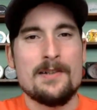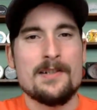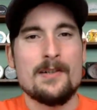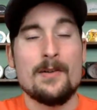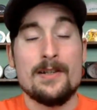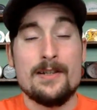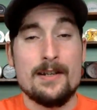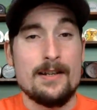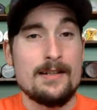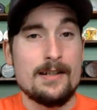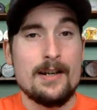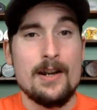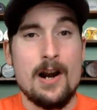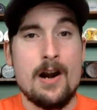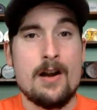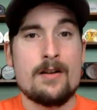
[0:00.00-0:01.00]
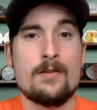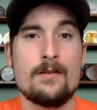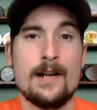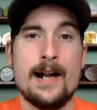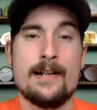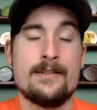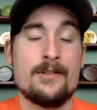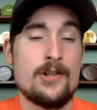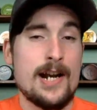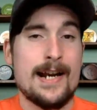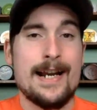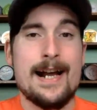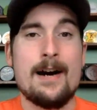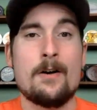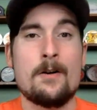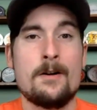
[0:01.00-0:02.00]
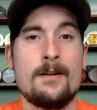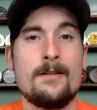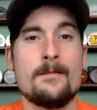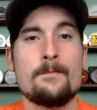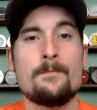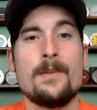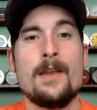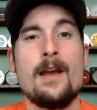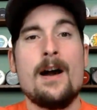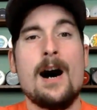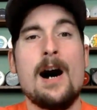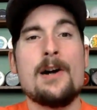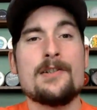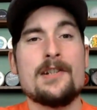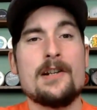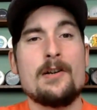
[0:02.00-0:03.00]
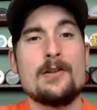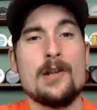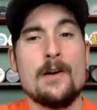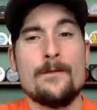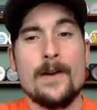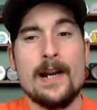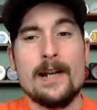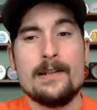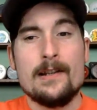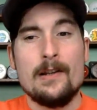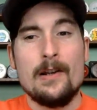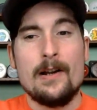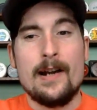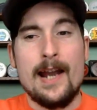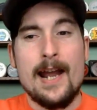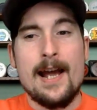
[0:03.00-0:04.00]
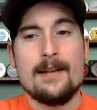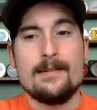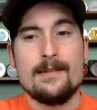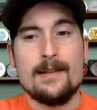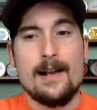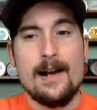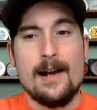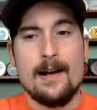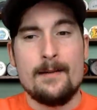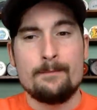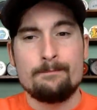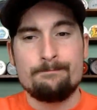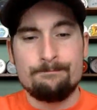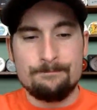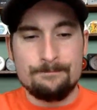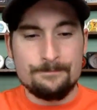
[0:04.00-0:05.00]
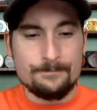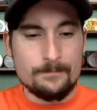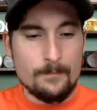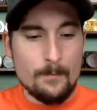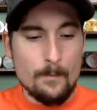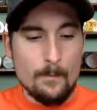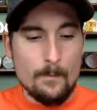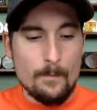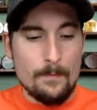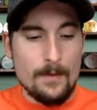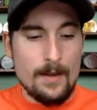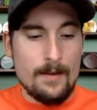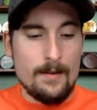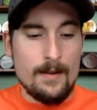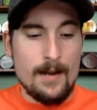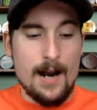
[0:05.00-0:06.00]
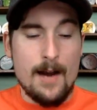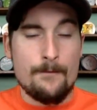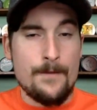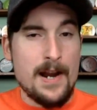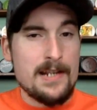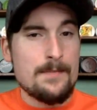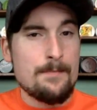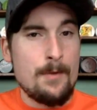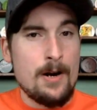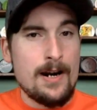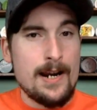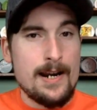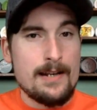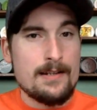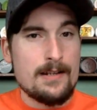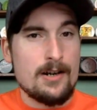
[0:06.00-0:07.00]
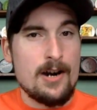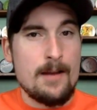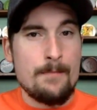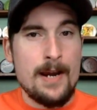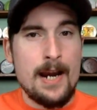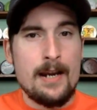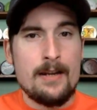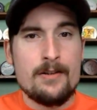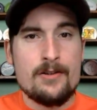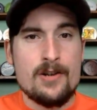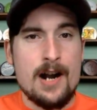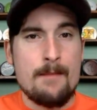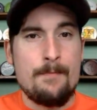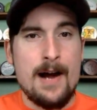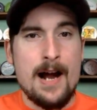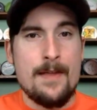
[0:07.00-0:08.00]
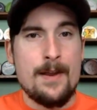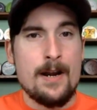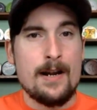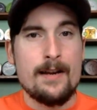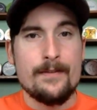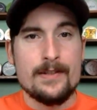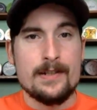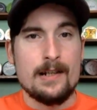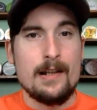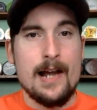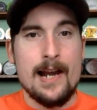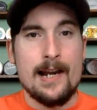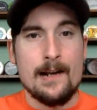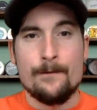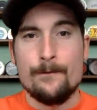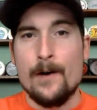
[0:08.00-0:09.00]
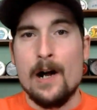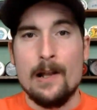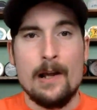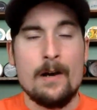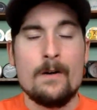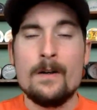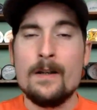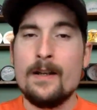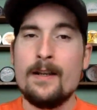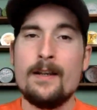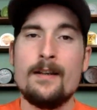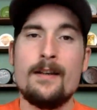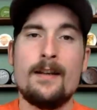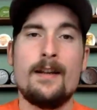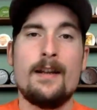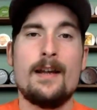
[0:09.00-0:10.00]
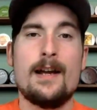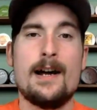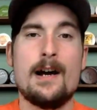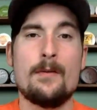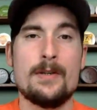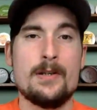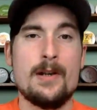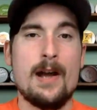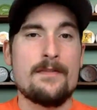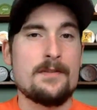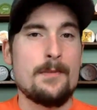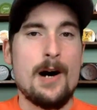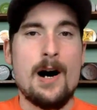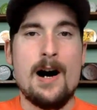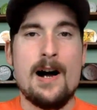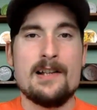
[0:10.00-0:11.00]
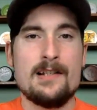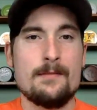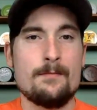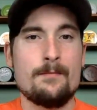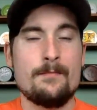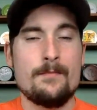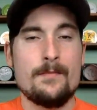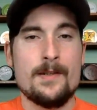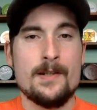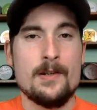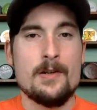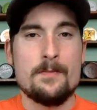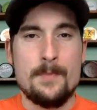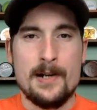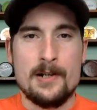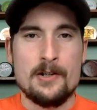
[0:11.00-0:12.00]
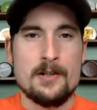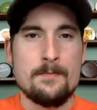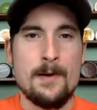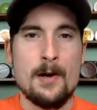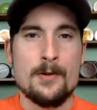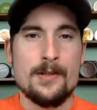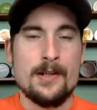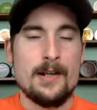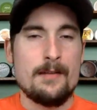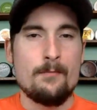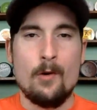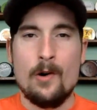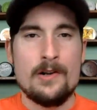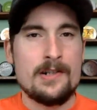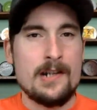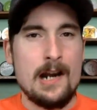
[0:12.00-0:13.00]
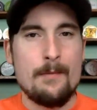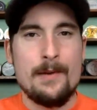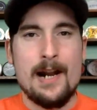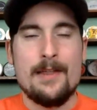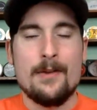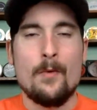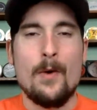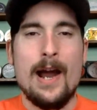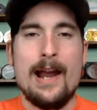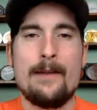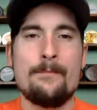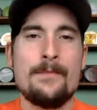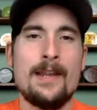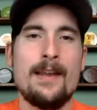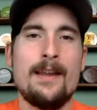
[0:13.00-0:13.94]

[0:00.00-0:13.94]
So it's a good article, guys. Check it out. Also, don't forget to look at our Facebook and Instagram page. Drop by there, give us a like and a follow. We do have some awesome snus pictures posted. More is coming on the way.